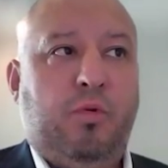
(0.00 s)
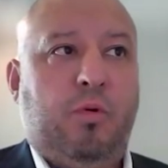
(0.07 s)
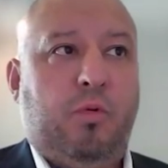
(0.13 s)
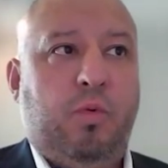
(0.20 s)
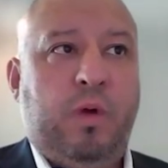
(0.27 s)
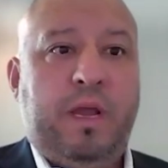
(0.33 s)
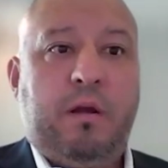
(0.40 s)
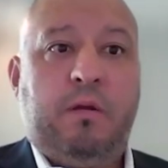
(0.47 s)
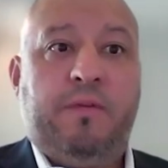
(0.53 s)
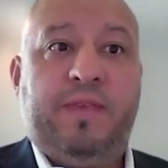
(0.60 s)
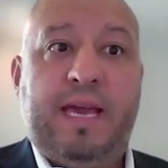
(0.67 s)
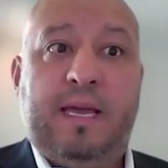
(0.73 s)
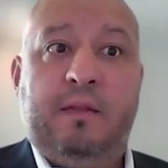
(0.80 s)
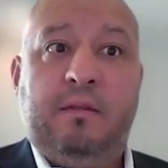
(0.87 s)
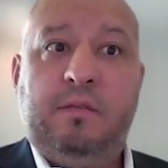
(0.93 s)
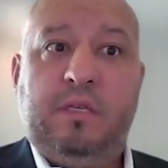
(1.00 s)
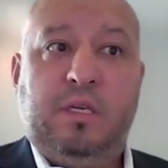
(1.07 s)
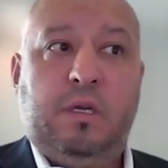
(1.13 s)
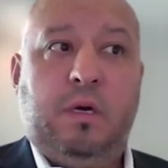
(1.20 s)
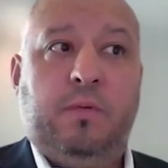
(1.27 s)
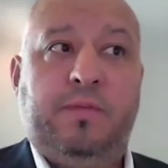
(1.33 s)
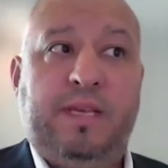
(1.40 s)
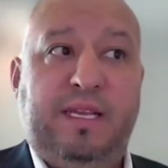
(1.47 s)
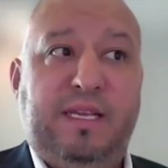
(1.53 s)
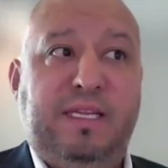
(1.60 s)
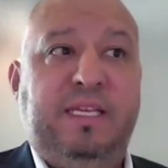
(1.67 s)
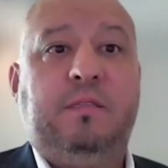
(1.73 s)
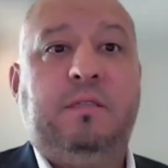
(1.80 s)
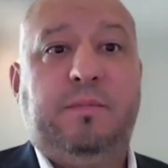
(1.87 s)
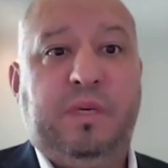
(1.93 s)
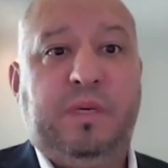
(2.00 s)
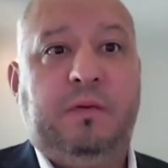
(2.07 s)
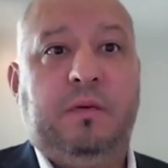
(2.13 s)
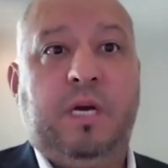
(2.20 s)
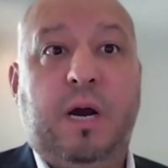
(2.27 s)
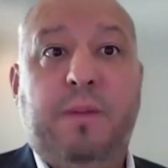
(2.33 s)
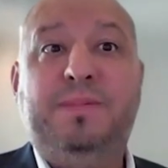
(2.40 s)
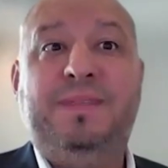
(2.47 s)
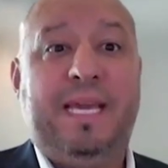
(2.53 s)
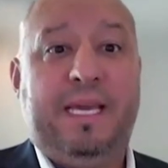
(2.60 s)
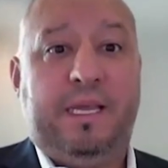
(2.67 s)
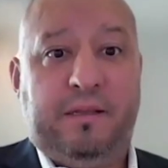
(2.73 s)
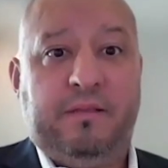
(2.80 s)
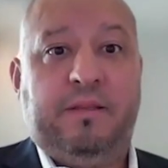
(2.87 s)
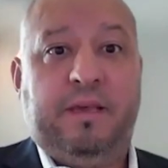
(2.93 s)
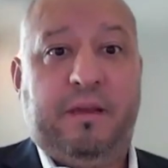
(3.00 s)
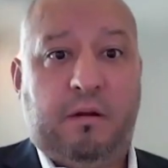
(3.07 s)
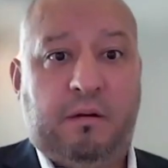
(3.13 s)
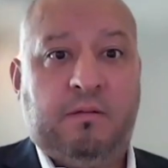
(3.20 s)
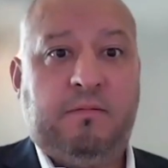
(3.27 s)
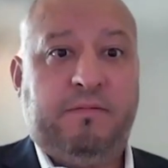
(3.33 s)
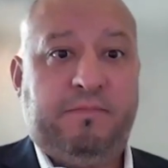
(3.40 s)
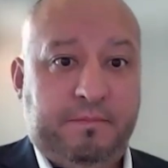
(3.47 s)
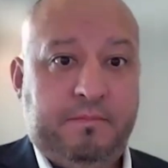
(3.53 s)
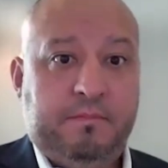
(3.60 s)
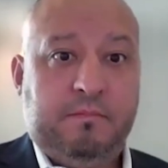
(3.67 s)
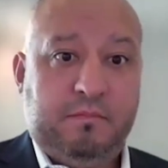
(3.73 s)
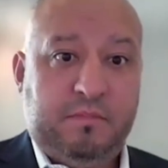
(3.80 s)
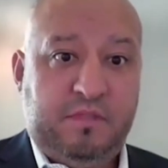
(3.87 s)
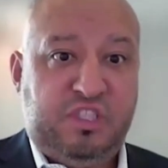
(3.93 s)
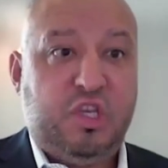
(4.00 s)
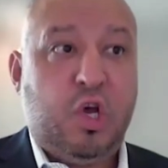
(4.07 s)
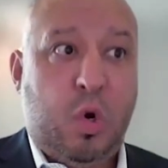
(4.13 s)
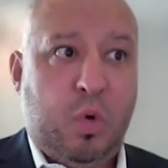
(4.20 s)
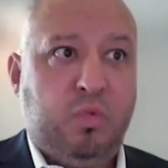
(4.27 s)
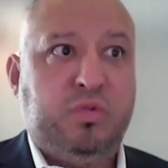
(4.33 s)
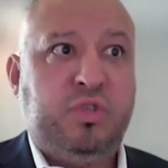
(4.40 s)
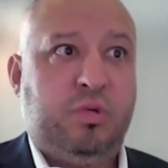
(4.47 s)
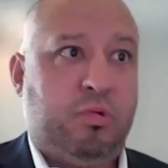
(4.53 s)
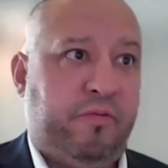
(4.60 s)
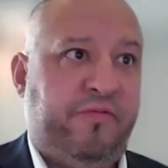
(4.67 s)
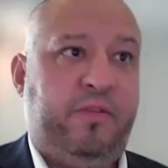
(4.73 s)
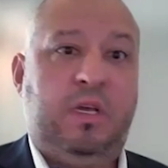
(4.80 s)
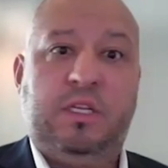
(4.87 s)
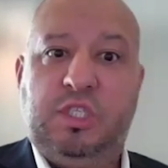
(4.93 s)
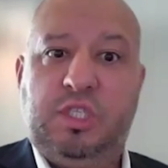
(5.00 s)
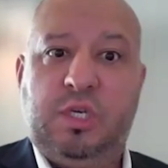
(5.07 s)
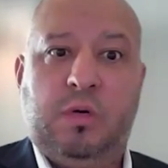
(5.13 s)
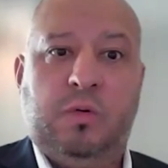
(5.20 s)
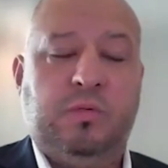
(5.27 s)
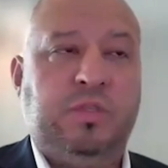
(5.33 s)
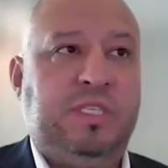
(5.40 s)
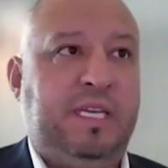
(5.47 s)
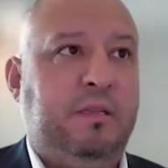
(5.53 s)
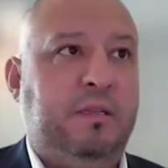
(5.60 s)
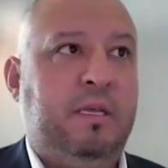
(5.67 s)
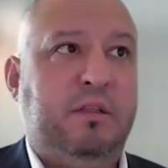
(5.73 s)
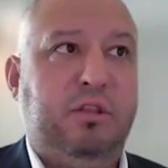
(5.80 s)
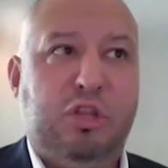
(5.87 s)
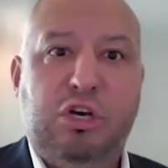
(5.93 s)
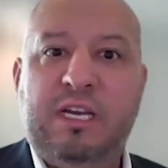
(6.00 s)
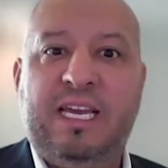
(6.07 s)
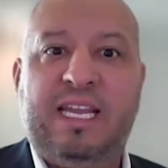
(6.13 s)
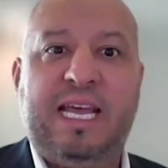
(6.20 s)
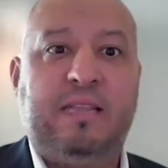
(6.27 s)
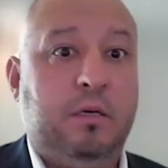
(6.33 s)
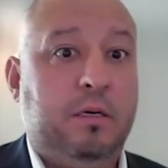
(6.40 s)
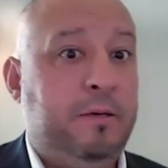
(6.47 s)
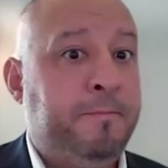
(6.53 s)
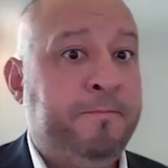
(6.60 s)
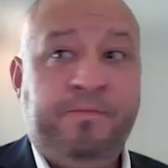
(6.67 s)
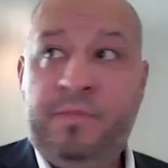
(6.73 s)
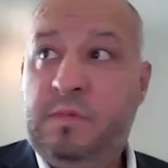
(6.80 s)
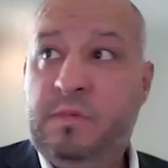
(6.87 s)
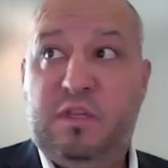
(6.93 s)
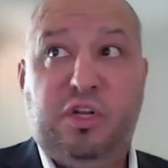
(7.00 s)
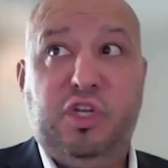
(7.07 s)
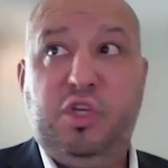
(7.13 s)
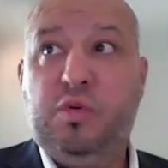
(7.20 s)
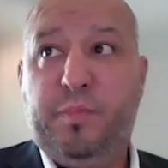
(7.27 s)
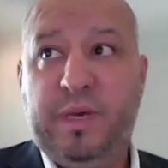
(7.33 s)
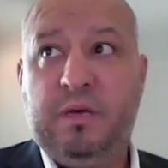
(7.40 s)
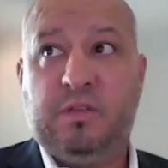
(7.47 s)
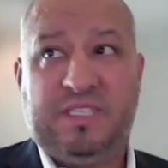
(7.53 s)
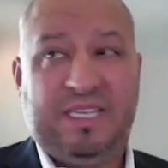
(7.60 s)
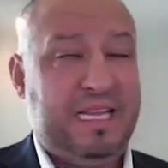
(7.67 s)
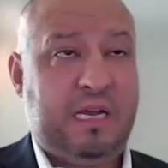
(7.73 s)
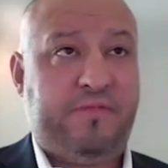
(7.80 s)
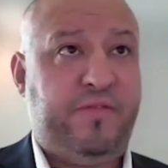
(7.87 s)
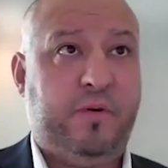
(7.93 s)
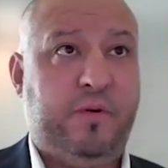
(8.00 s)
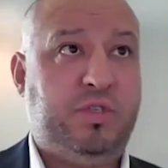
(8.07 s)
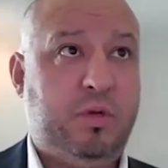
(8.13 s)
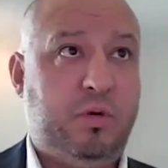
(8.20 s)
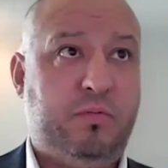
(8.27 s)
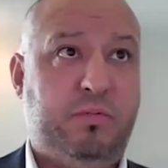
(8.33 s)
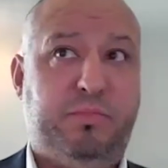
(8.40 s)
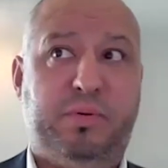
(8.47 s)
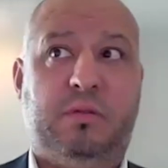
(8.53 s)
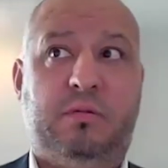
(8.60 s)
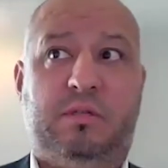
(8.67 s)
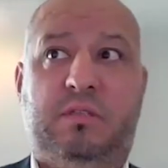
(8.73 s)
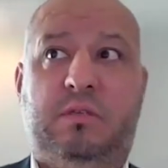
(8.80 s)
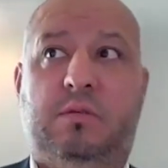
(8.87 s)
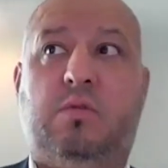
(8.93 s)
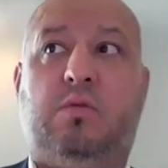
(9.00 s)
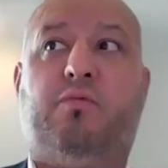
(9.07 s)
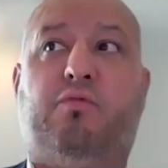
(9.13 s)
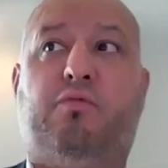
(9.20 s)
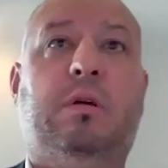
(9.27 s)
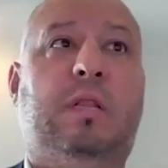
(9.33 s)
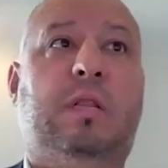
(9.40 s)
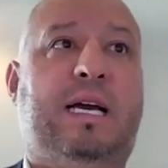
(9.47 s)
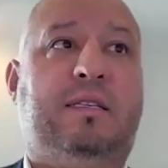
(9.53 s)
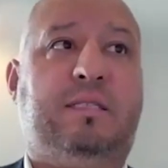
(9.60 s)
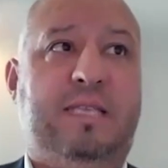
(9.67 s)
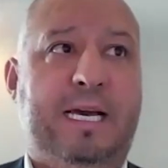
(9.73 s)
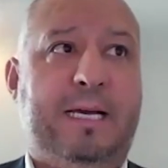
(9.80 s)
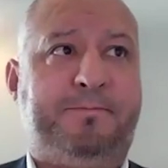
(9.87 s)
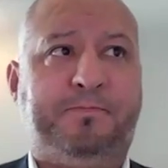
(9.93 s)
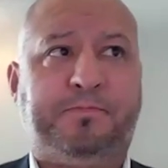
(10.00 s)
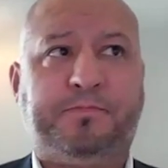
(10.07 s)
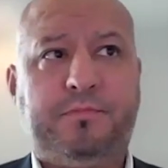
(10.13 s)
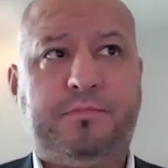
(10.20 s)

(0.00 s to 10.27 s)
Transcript: more aware that you know they need to be updating their zones or flood zones and, yeah. and looking at the the new builds. A lot of folks don't don't realize that